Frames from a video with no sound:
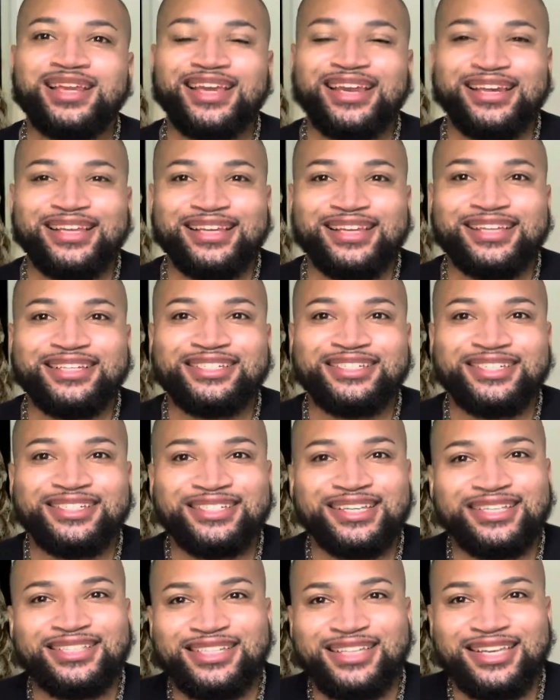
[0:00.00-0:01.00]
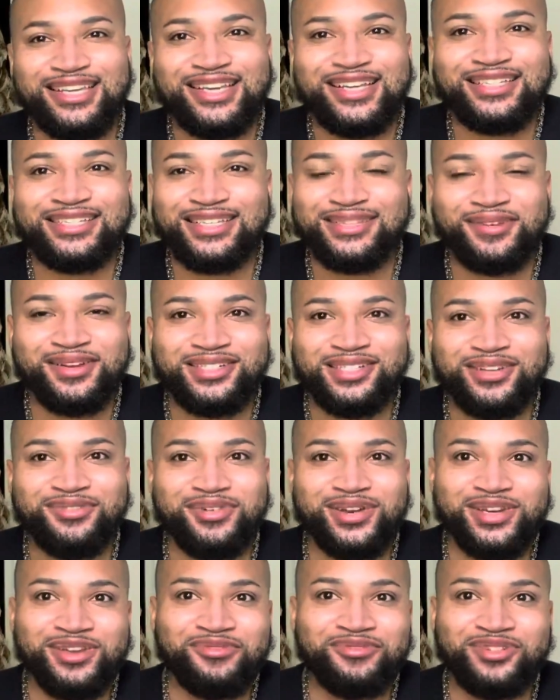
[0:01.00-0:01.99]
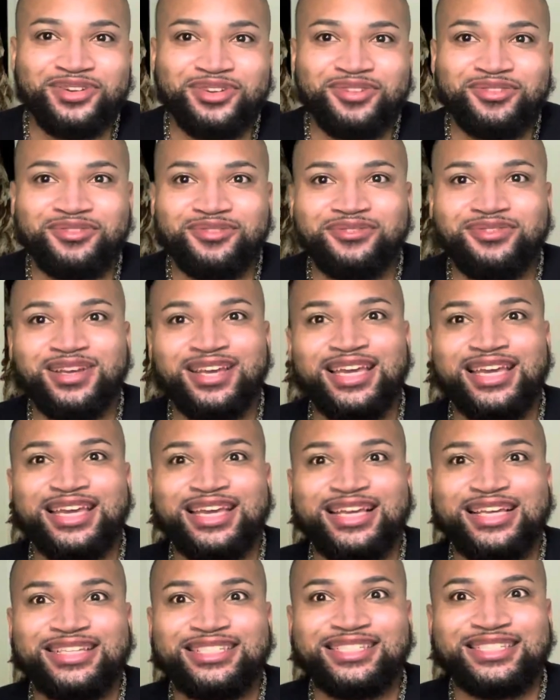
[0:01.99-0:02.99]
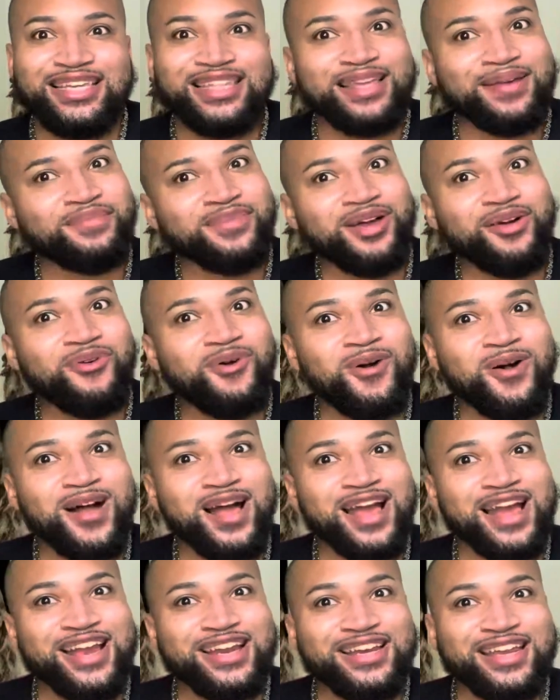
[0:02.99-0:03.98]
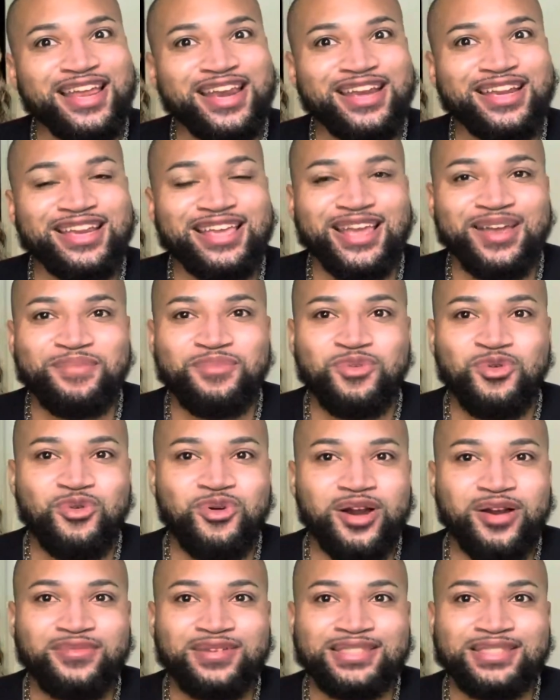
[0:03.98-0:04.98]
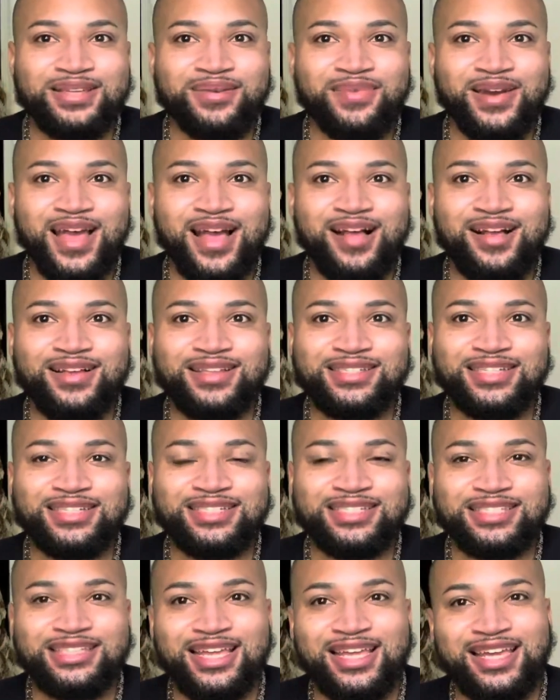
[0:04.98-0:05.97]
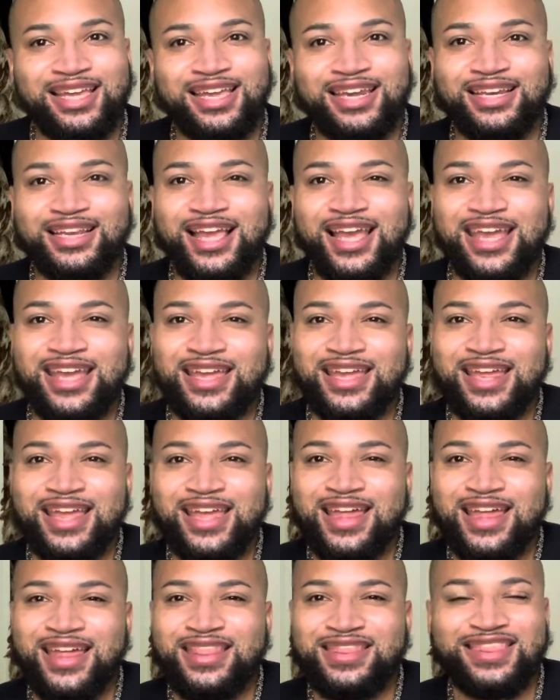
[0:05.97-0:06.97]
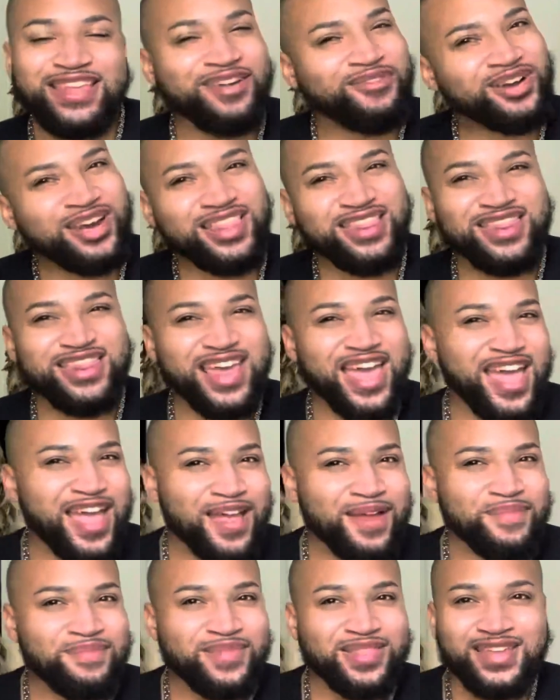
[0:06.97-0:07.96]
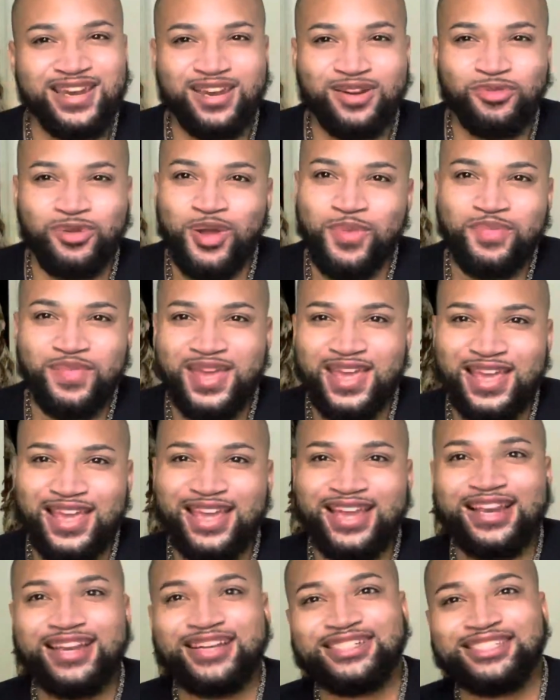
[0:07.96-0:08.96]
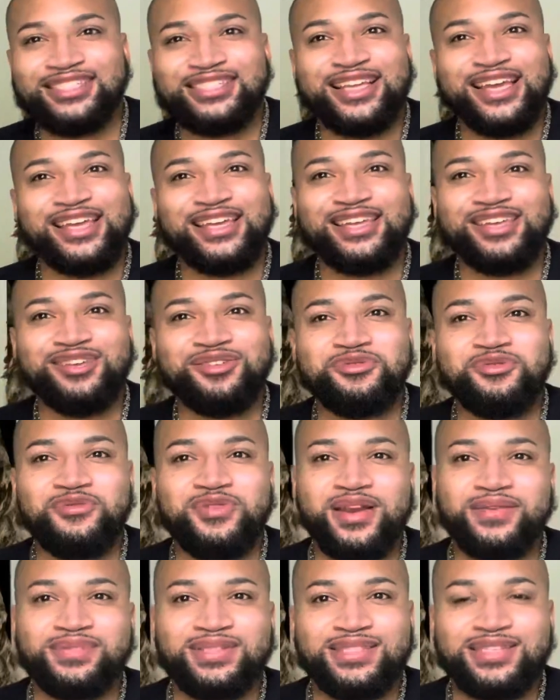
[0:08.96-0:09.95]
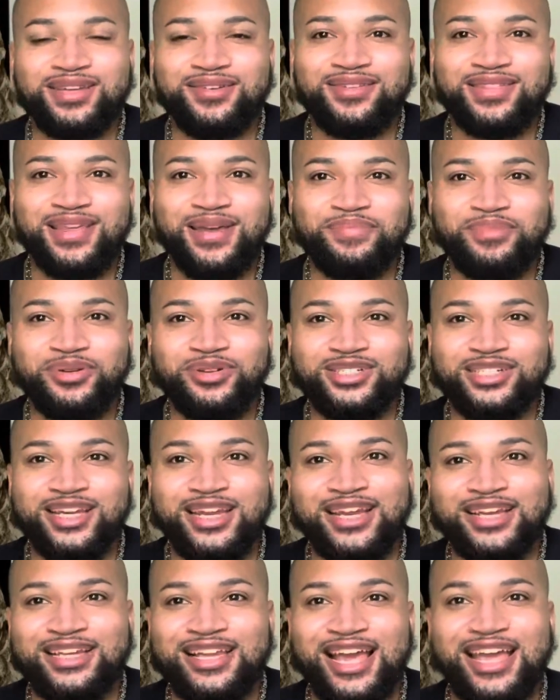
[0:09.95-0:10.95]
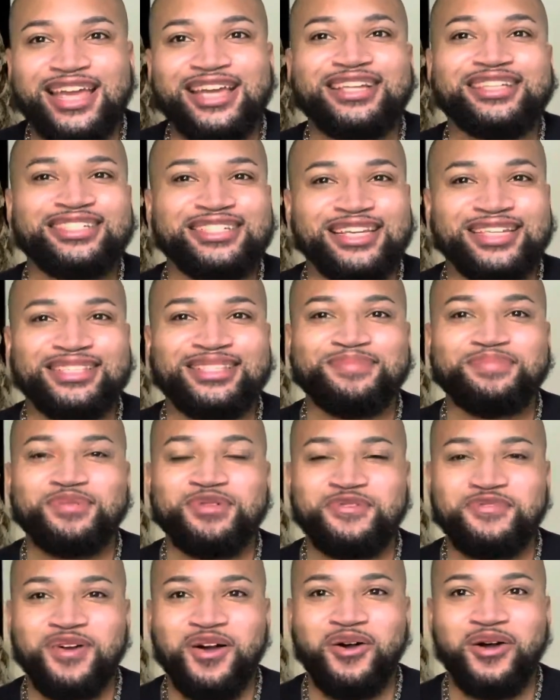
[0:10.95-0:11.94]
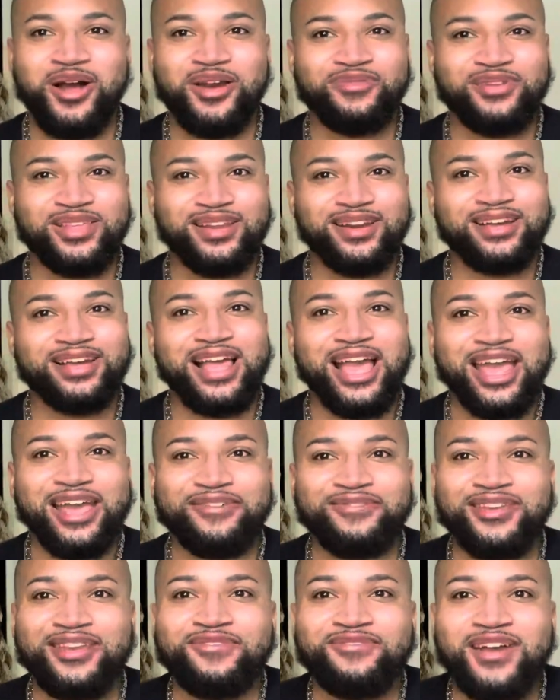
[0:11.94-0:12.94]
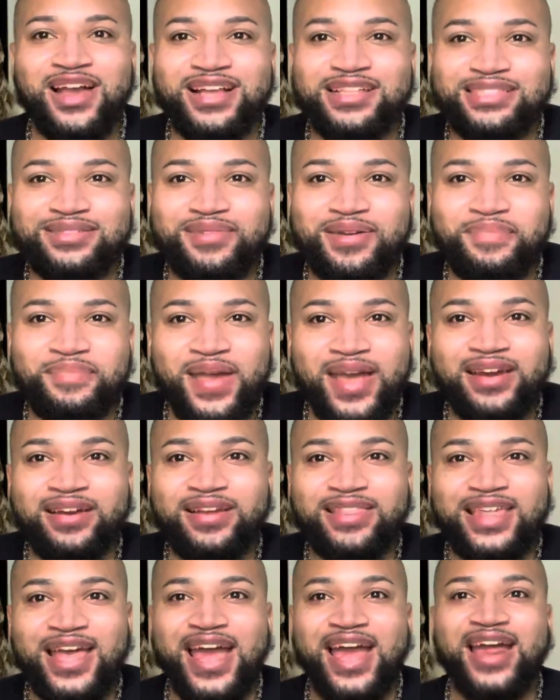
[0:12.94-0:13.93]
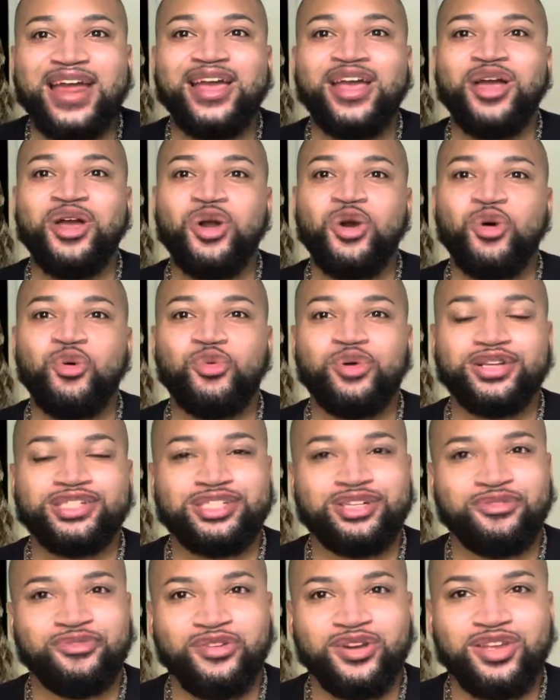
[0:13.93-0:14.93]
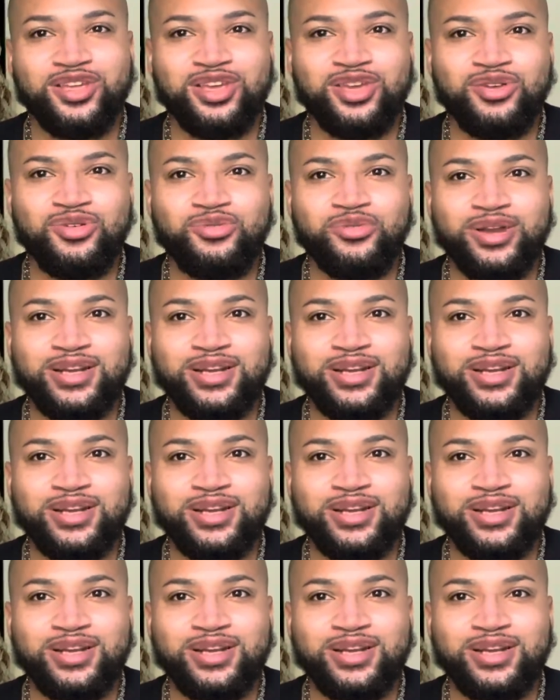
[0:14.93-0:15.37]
And it is just a tease, especially when you do see them go on and get more with someone else and just thinking like they wanted them, but they didn't want me. It's just like, you don't have to deal with that bullshit. Like, just move on with your life and find someone better that wants you for you,